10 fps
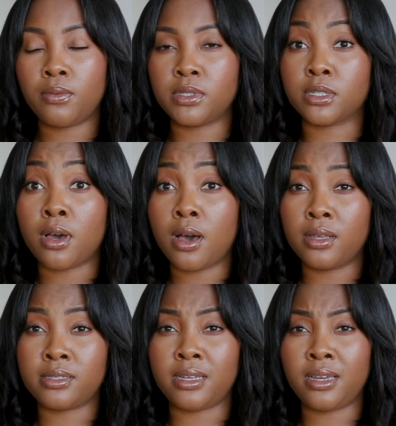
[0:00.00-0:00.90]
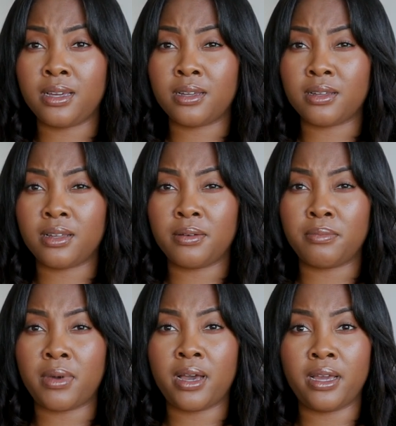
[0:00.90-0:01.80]
was causing
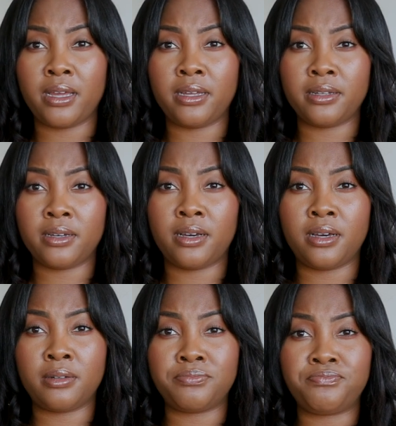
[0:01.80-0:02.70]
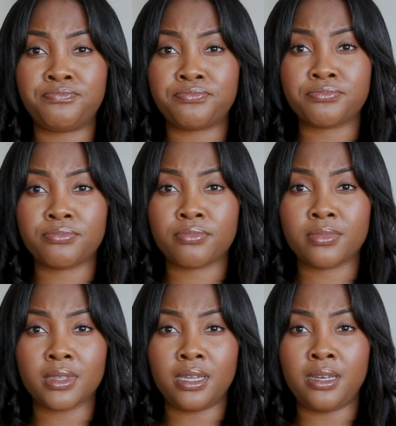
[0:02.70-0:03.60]
my um,
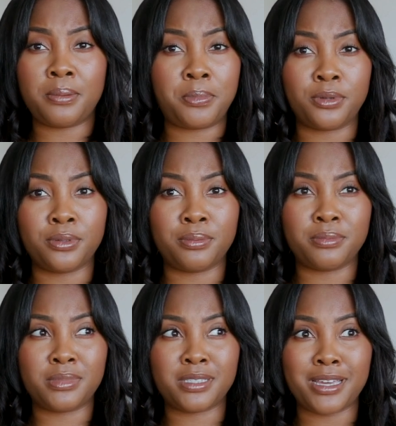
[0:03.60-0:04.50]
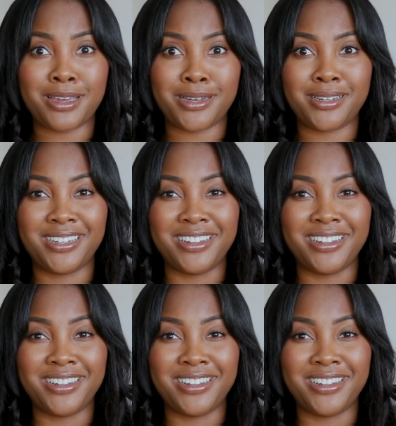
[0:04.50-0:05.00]
nipple skin